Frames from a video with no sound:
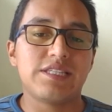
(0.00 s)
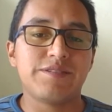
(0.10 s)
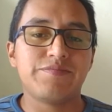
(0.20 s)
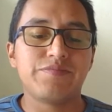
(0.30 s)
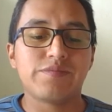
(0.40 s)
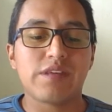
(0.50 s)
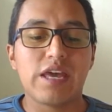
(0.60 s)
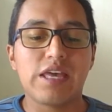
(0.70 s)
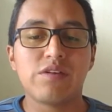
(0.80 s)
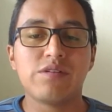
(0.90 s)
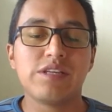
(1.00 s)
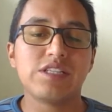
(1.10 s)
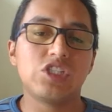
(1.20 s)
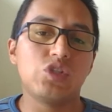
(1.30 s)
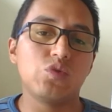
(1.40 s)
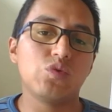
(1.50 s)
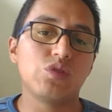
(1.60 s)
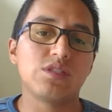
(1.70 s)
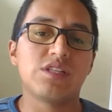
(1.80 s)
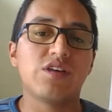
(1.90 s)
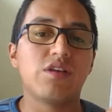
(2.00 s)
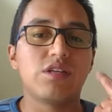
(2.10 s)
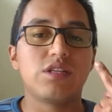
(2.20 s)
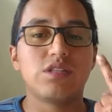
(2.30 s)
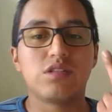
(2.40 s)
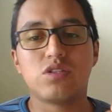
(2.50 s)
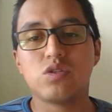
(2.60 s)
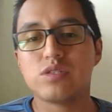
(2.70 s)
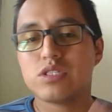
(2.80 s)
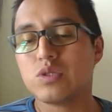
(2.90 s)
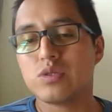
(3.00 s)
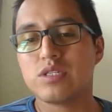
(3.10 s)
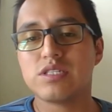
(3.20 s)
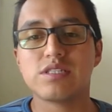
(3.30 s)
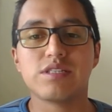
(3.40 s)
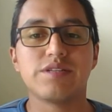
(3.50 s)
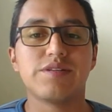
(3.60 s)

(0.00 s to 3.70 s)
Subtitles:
I'm gonna choose 2 students